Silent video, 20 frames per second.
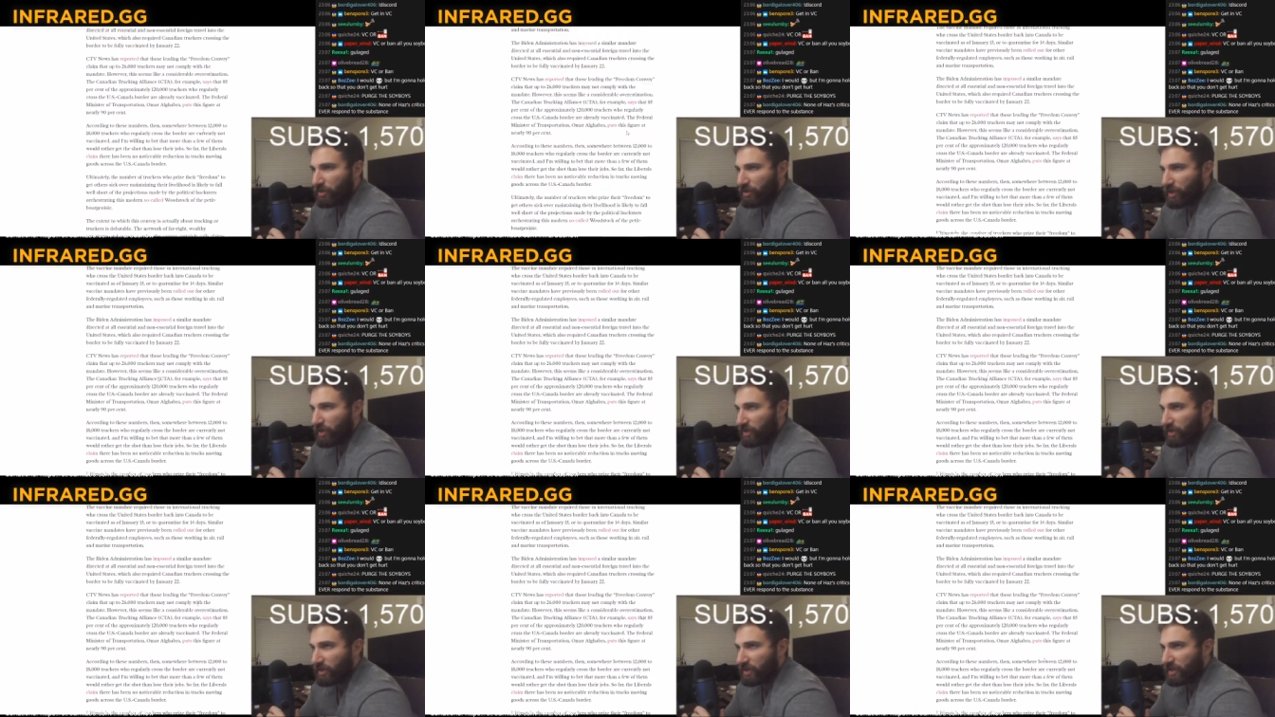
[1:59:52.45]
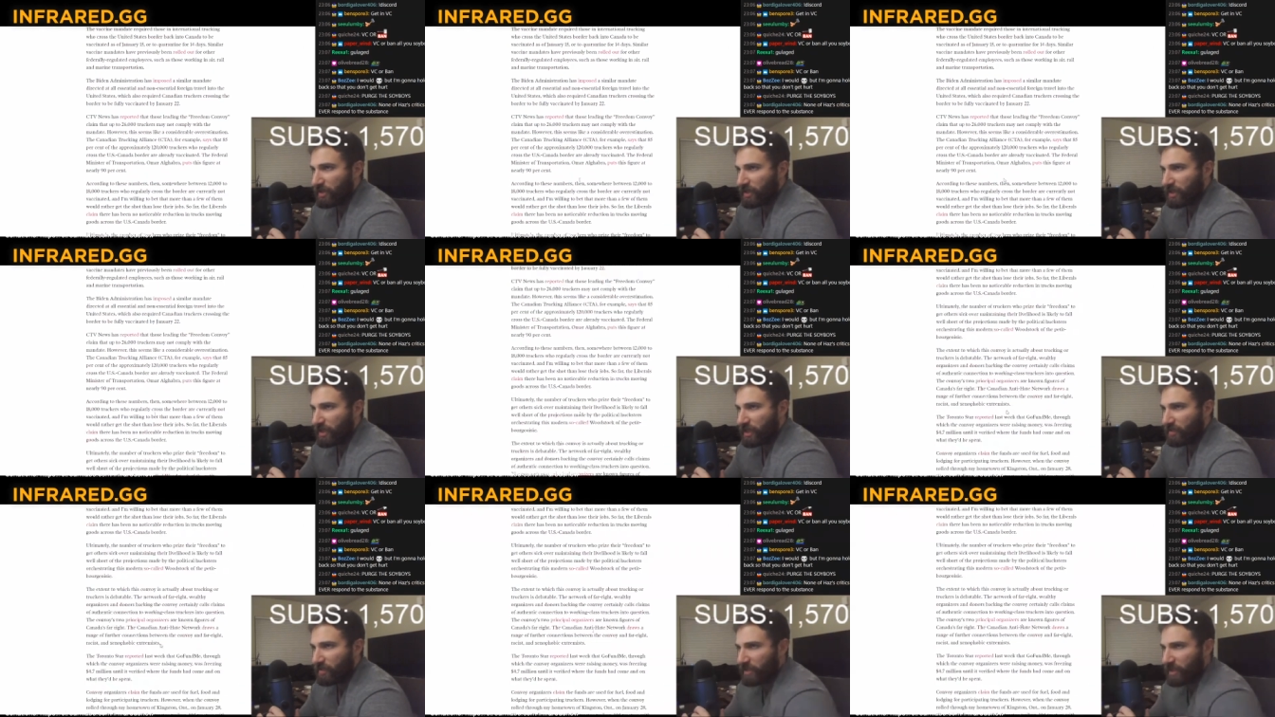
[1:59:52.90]

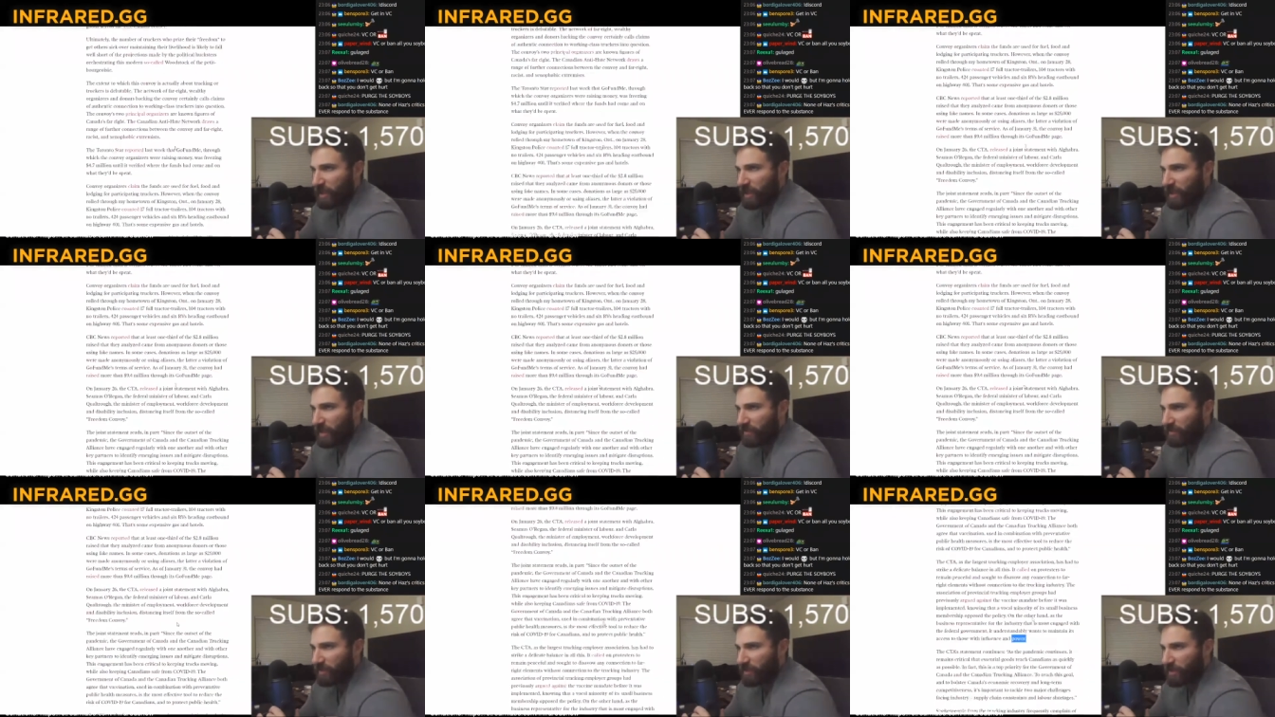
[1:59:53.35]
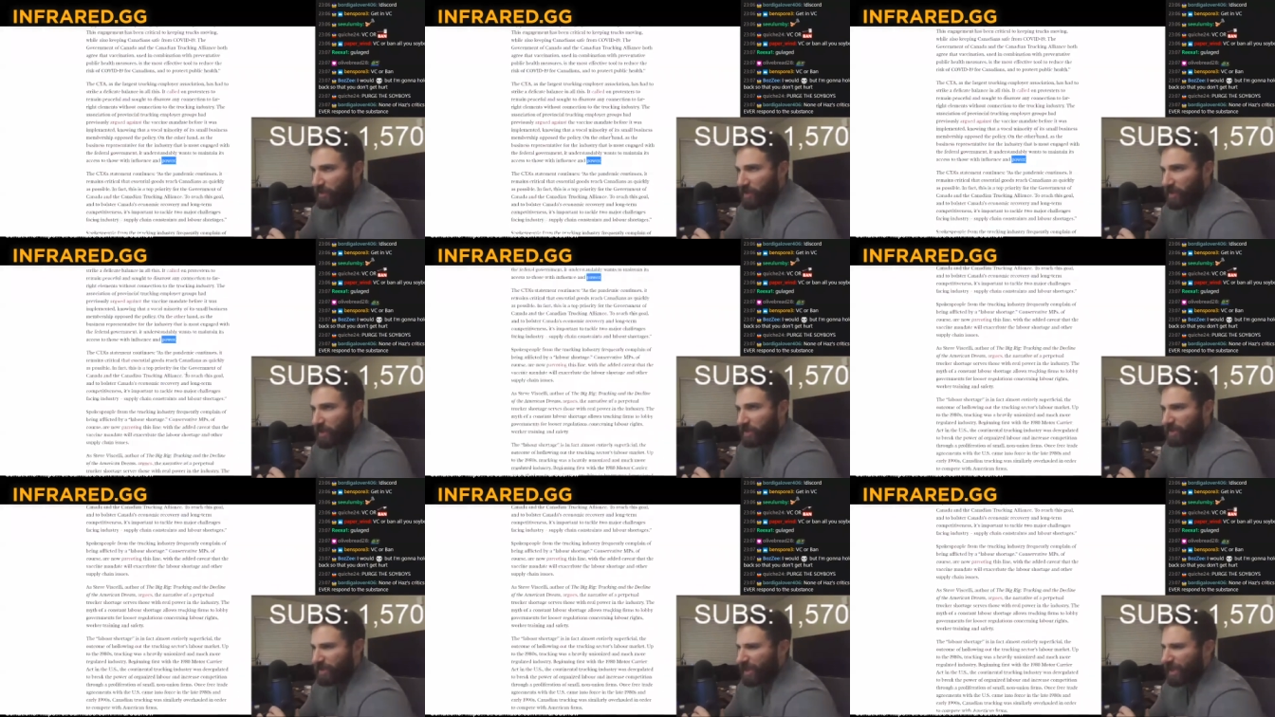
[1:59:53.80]
distancing themselves and
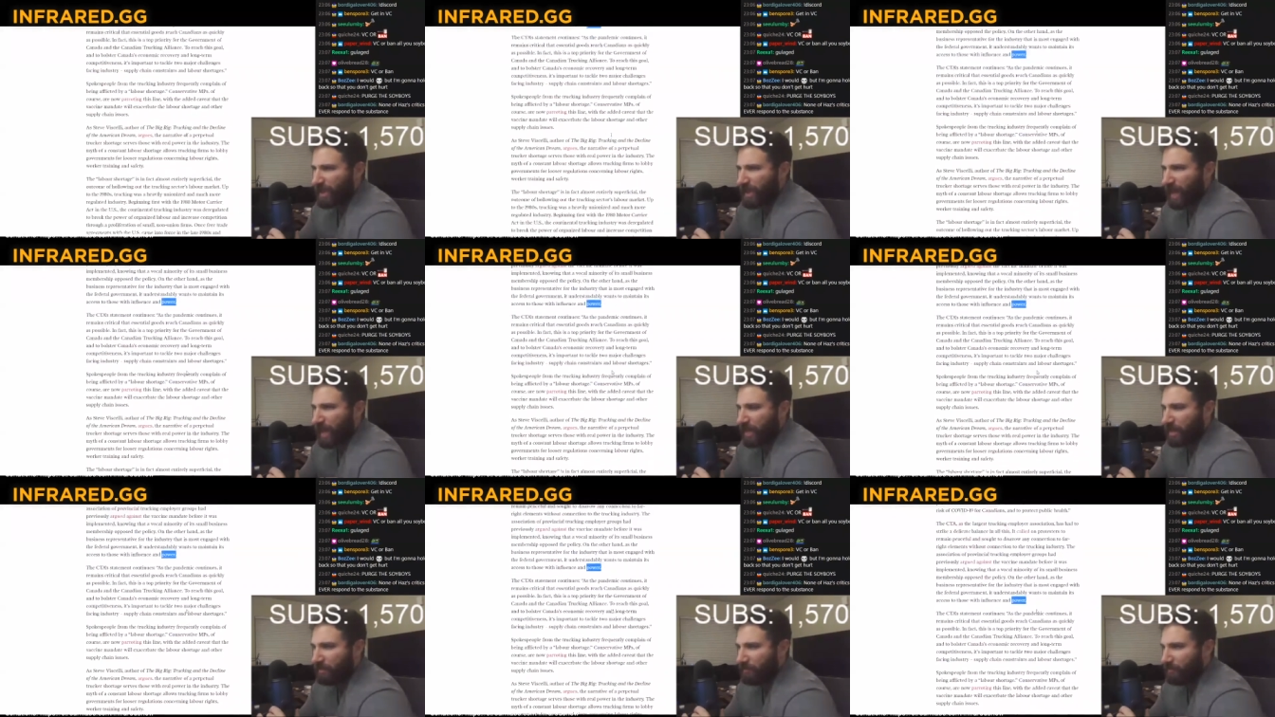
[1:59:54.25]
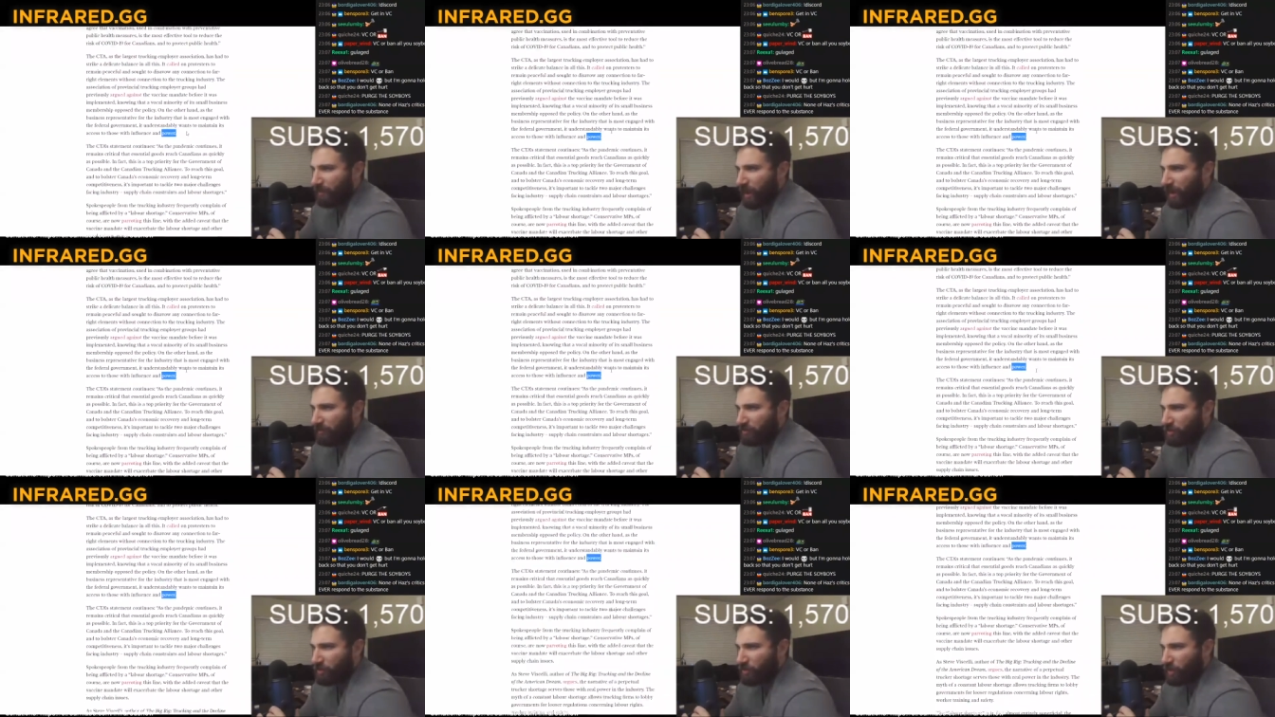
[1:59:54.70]
saying
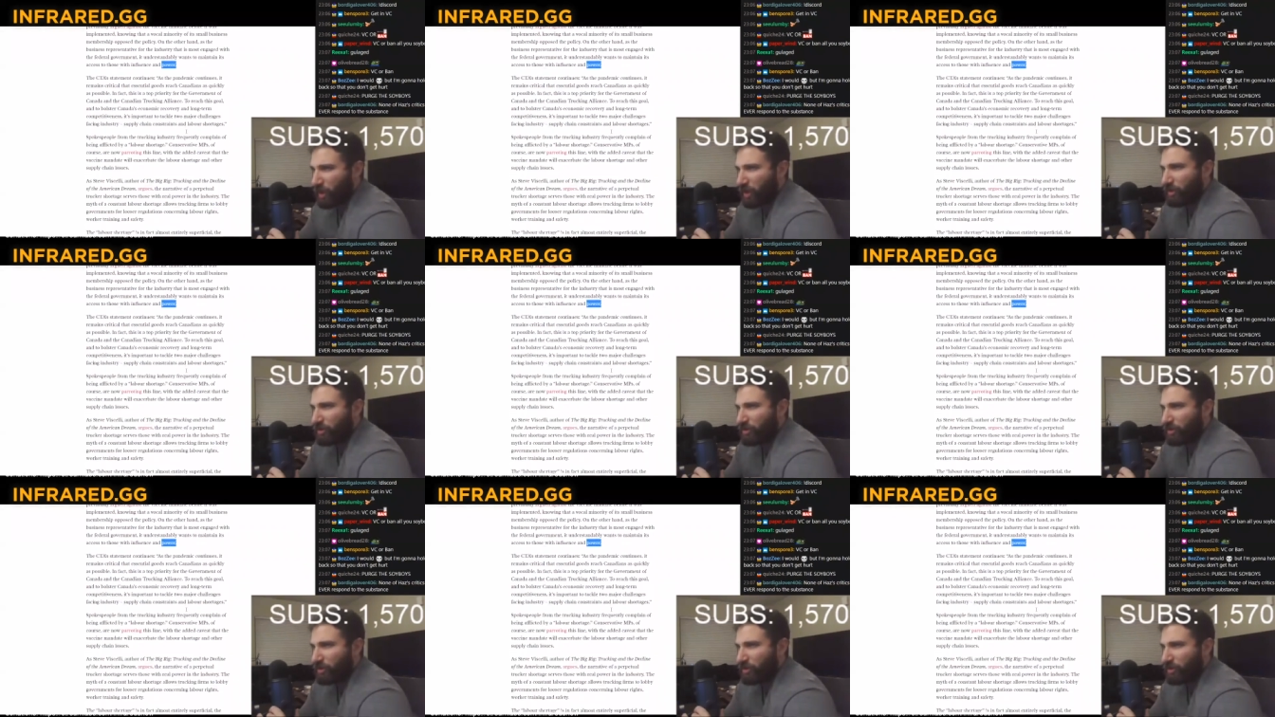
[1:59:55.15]
85 with well,